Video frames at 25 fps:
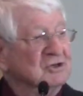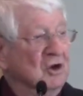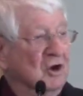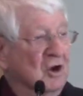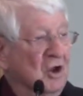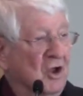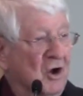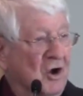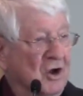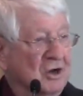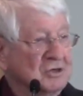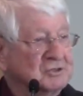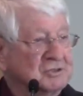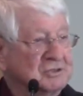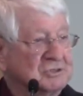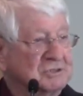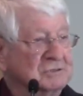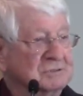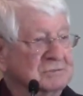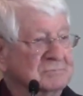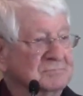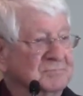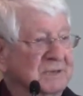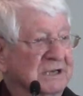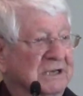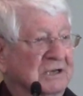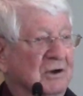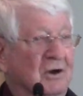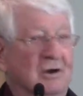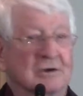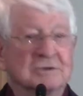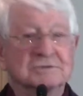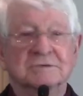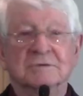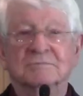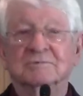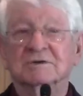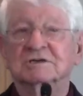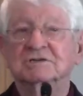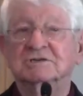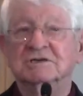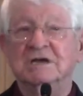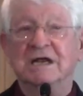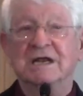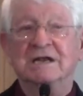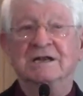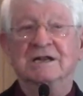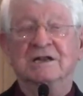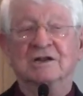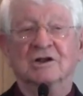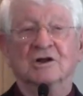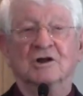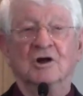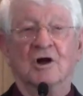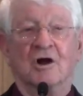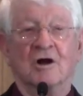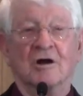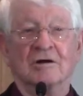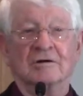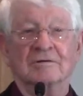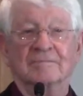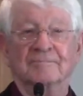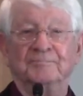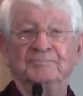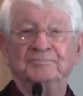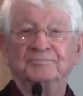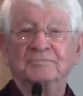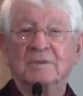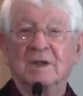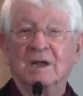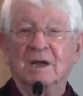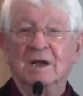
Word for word: lost because of the sin in the garden.